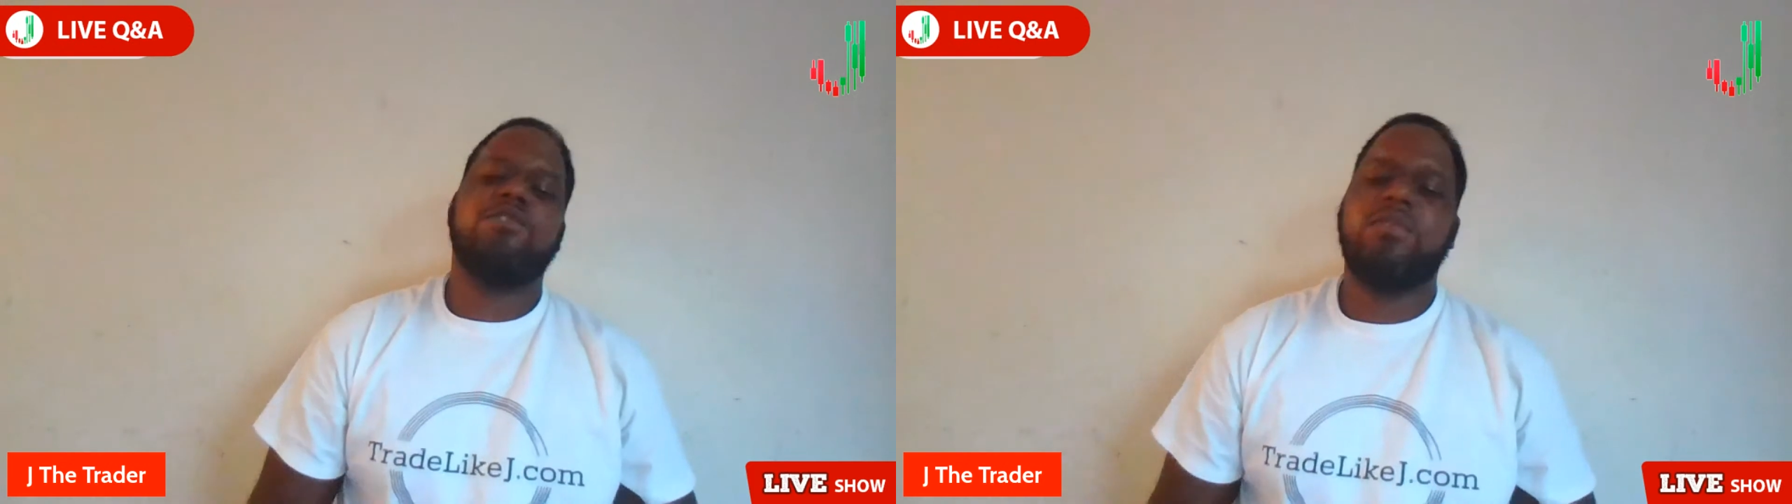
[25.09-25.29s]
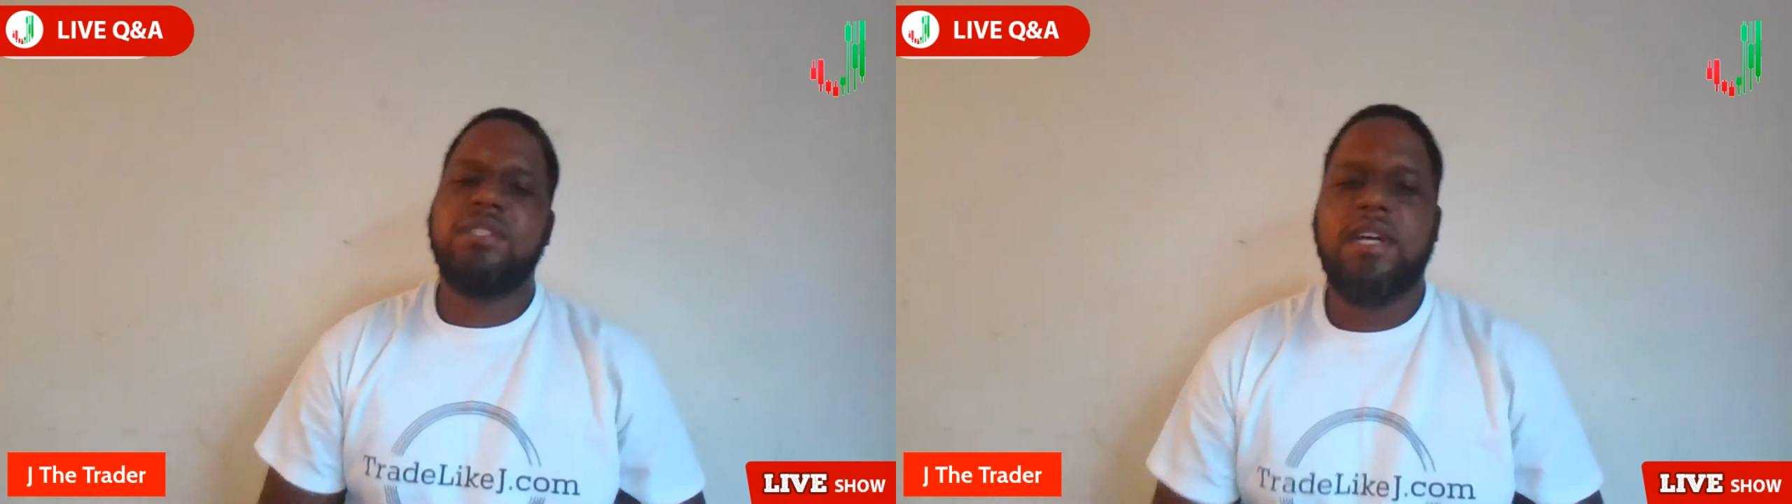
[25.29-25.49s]

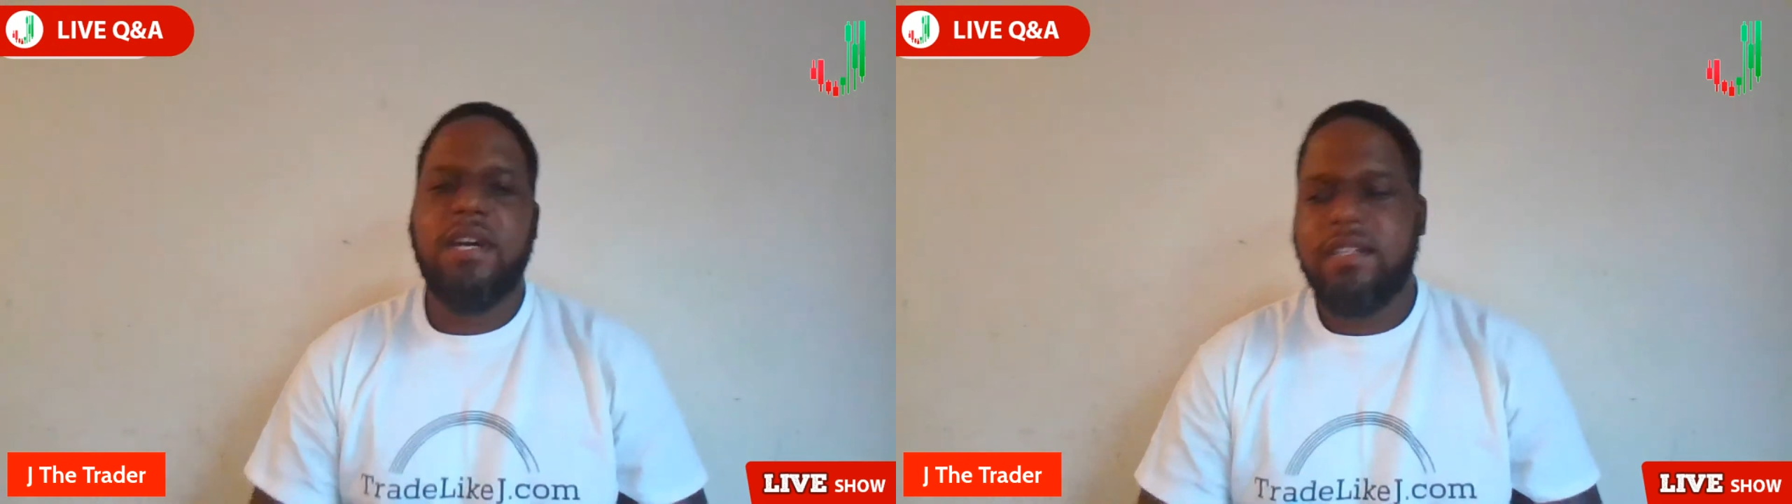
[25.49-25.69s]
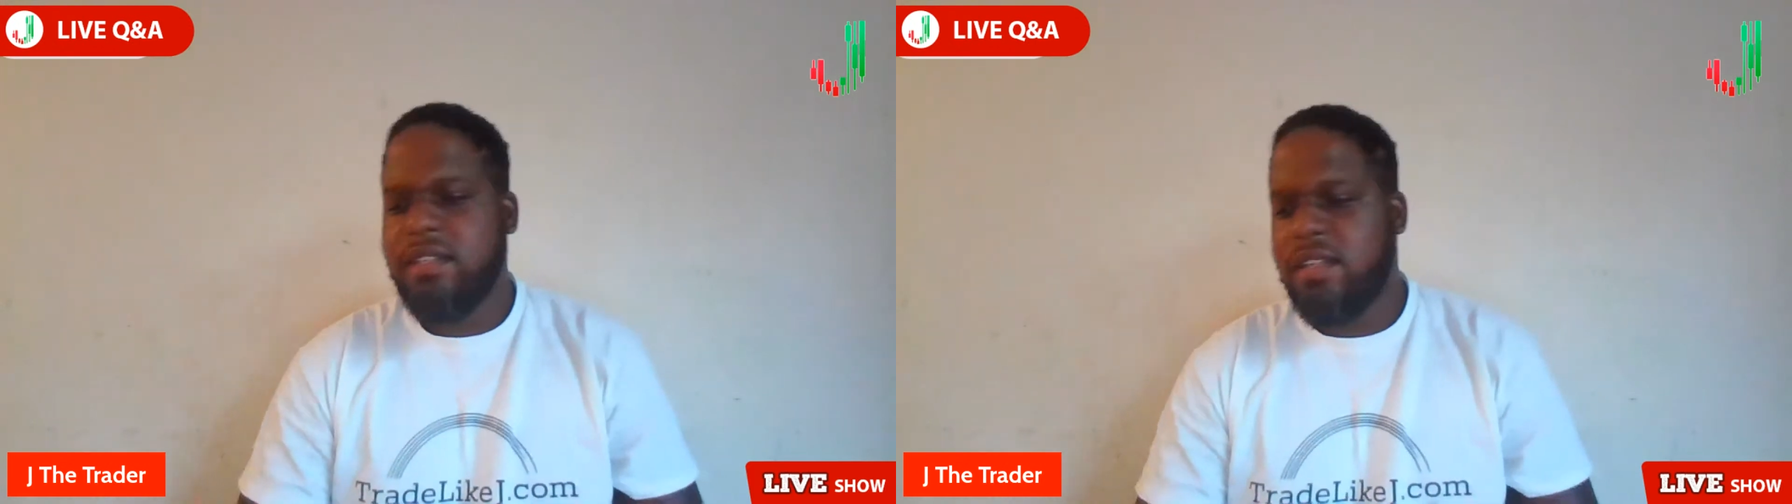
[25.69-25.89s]
you
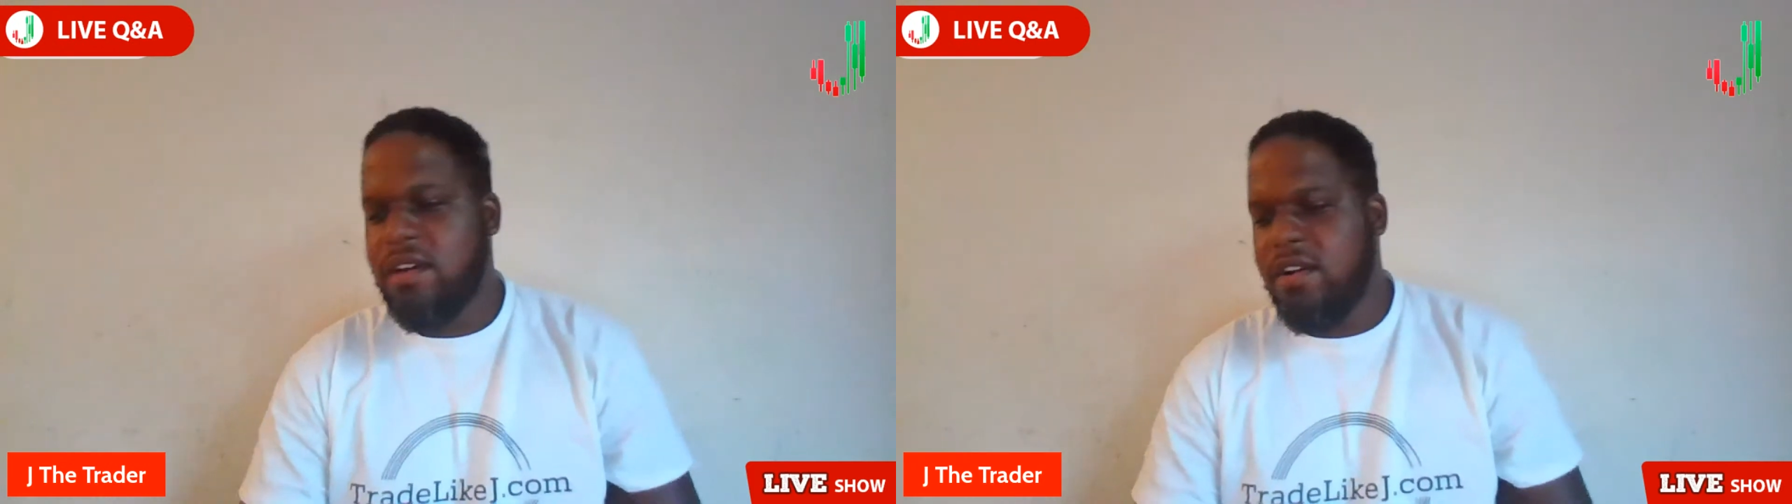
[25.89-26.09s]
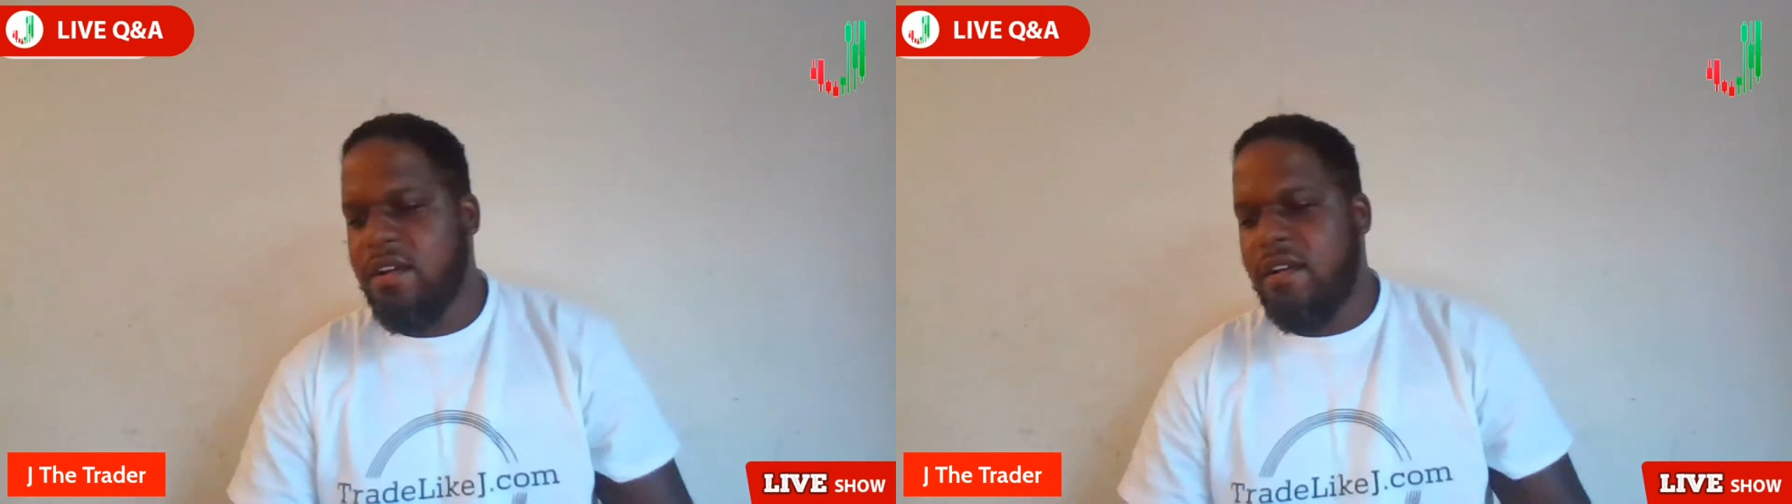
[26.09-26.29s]
desire to
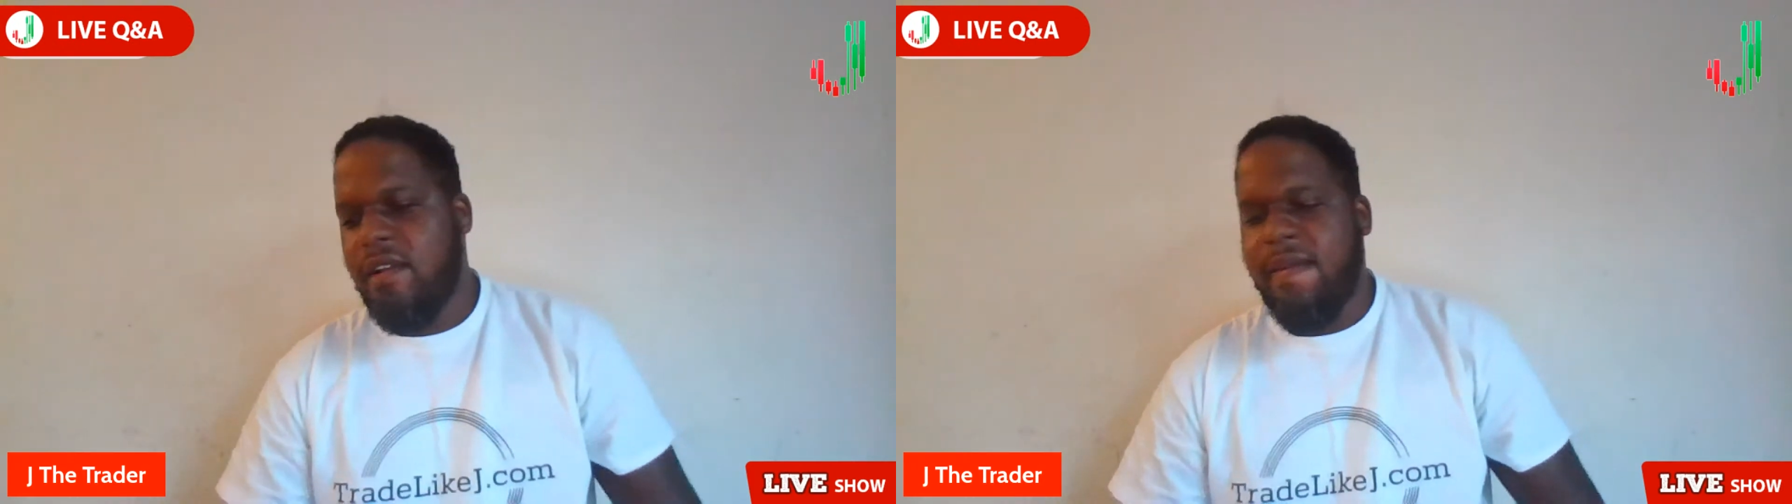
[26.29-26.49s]
learn.